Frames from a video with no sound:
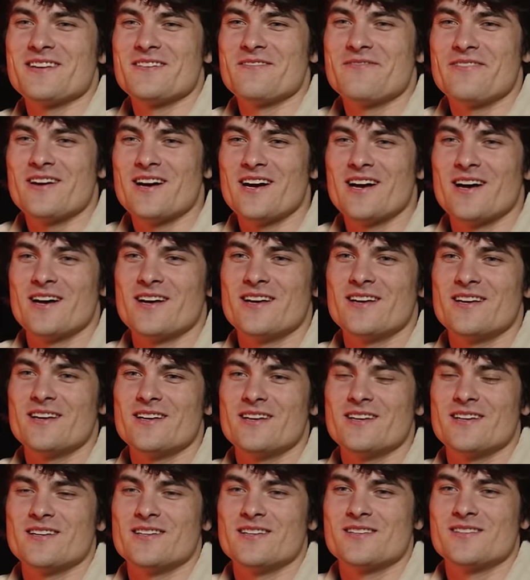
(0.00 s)
of uh,
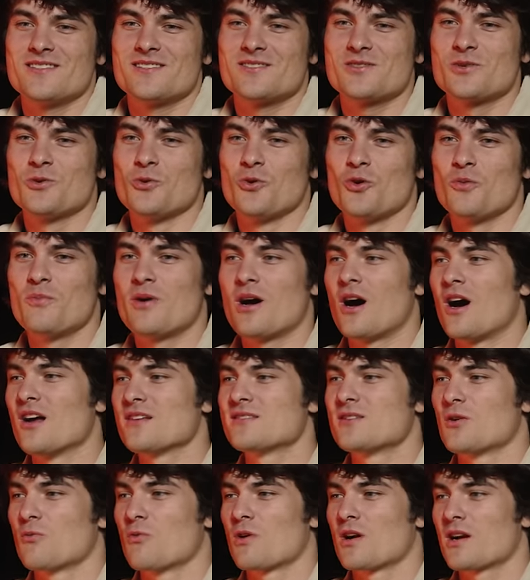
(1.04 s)
school, but
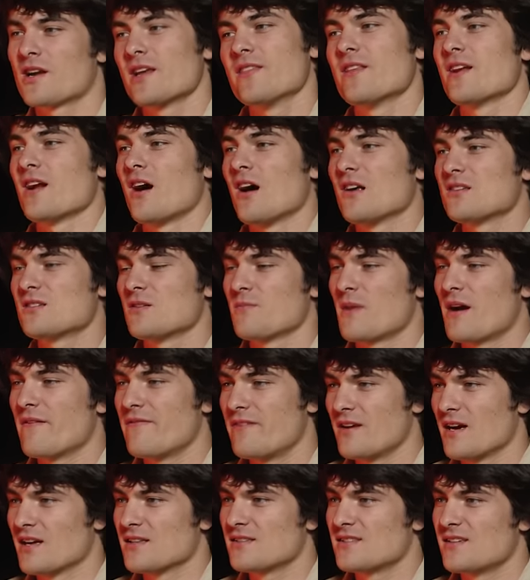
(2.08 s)
also work, and then also my
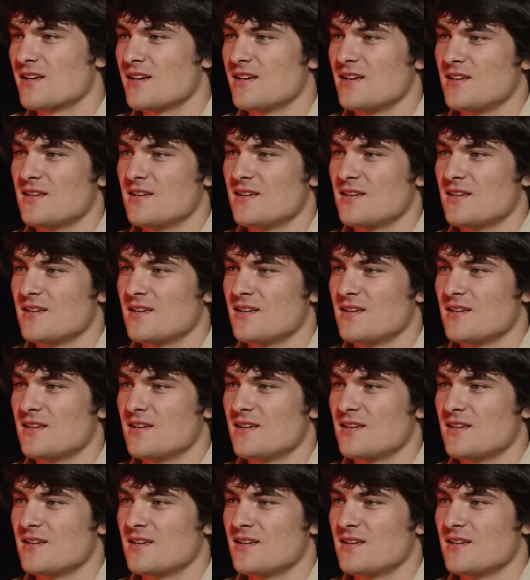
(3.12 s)
fiance.